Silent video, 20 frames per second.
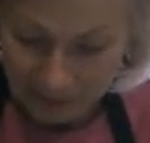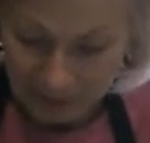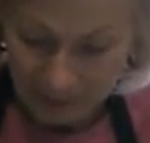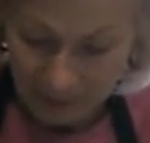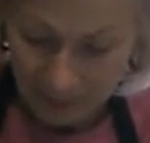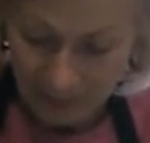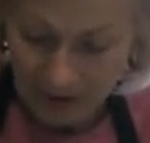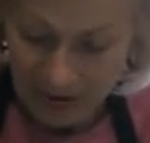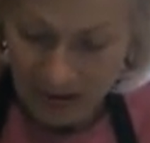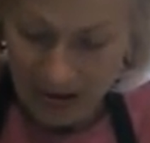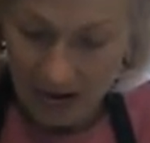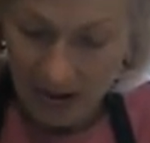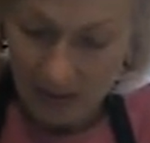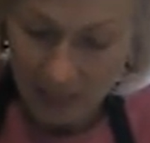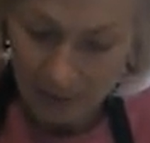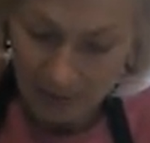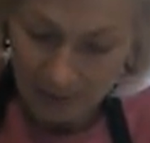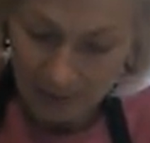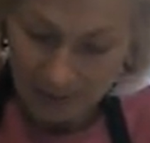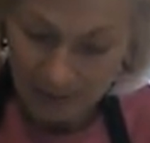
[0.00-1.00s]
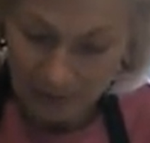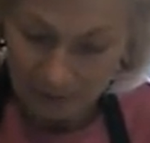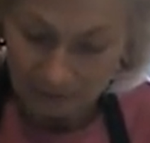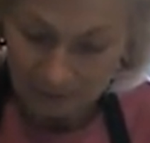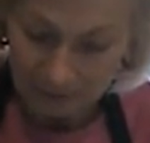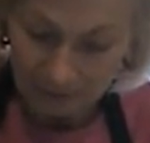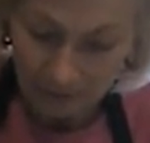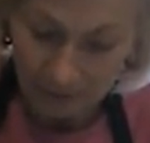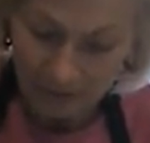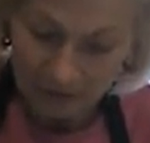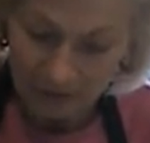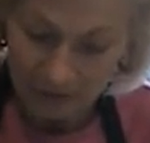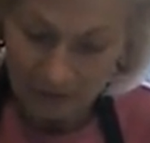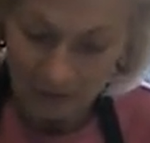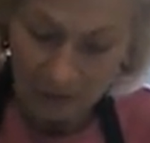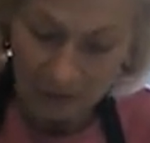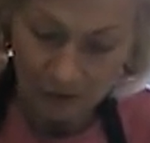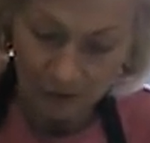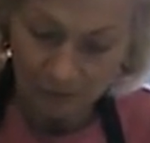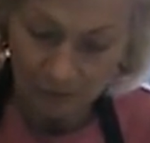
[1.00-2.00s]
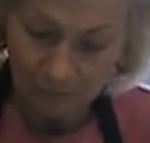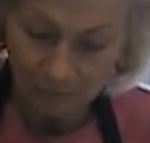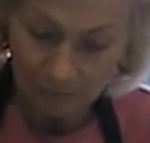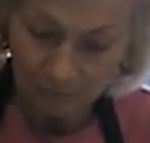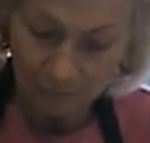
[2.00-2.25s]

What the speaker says: pan. The pan is ready to go.